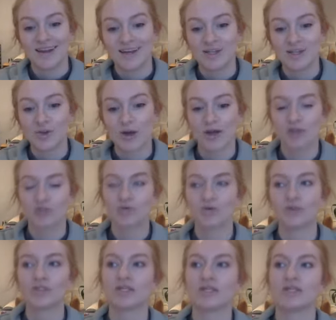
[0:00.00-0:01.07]
it's quite a
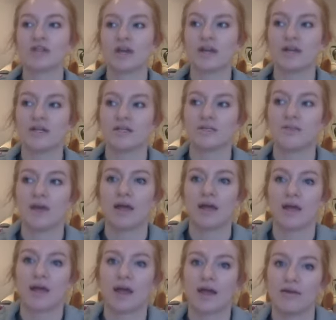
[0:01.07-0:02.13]
daunting journey to
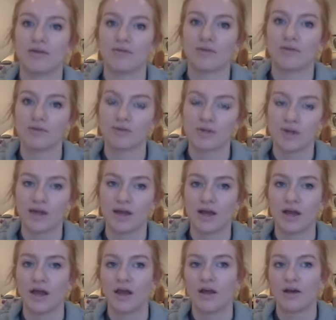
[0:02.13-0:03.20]
make if you're doing it
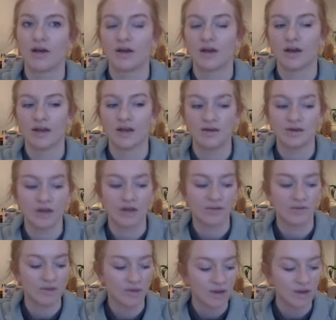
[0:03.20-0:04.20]
alone and you don't